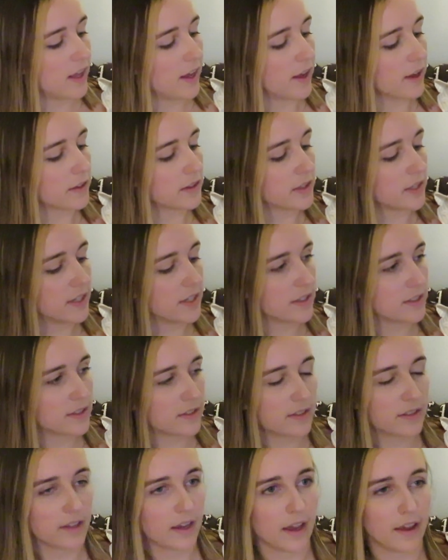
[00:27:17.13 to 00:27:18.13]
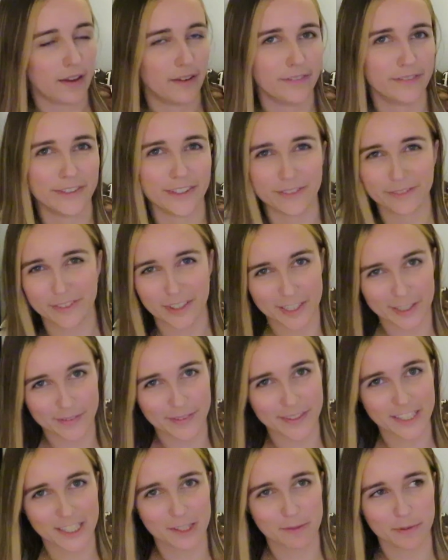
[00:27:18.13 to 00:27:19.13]
I've talked
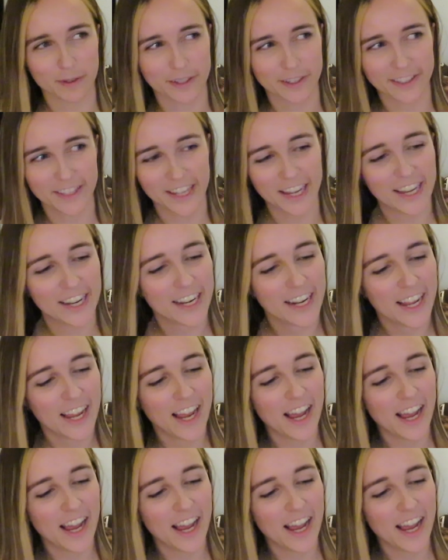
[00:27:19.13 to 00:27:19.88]
about this book a lot.